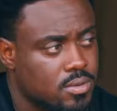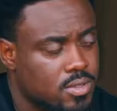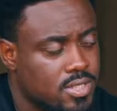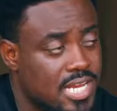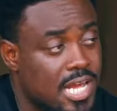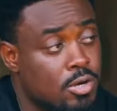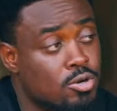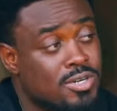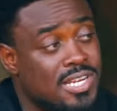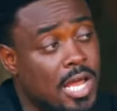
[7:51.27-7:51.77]
See,
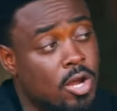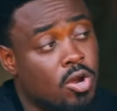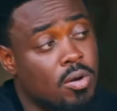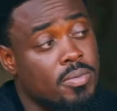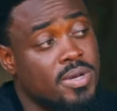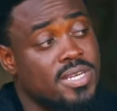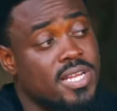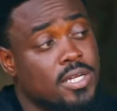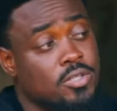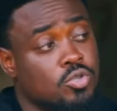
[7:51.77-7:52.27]
I look like a
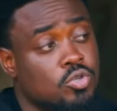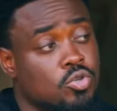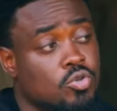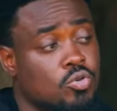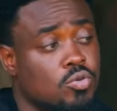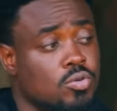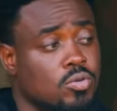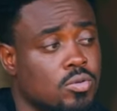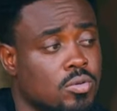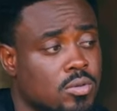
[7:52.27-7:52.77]
comedian to
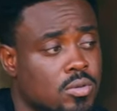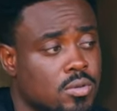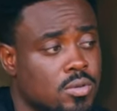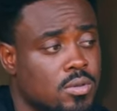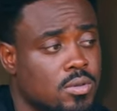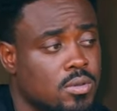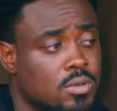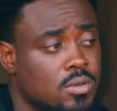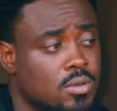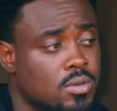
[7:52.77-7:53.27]
you. Mm.
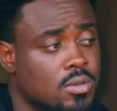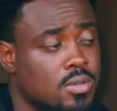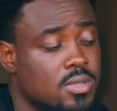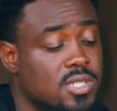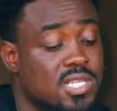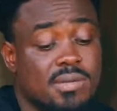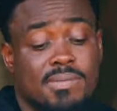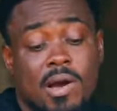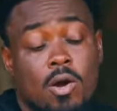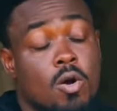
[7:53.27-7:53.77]

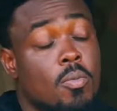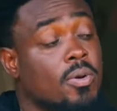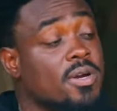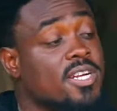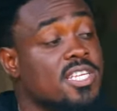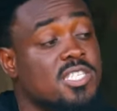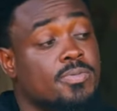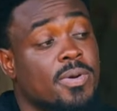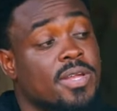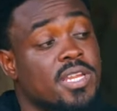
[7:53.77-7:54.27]
See, my whole body
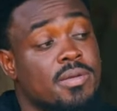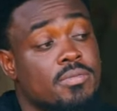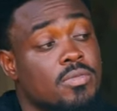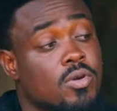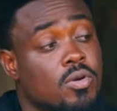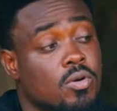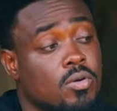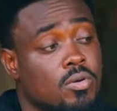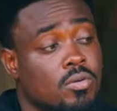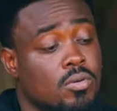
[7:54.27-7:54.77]
is paining
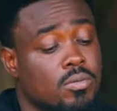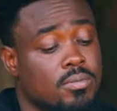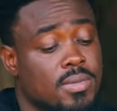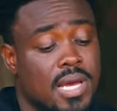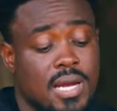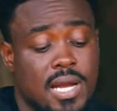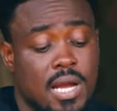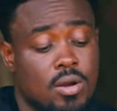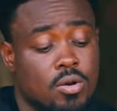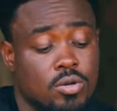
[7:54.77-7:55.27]
me. Oh. Me,
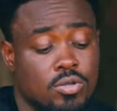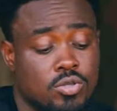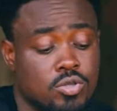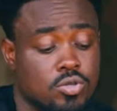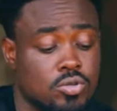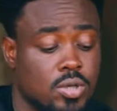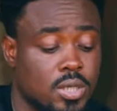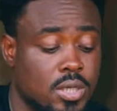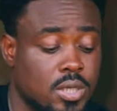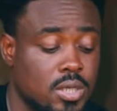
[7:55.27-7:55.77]
I can't
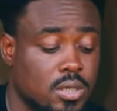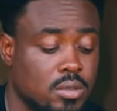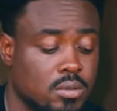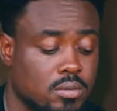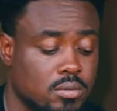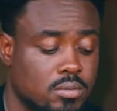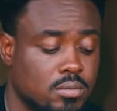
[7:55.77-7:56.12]
continue again.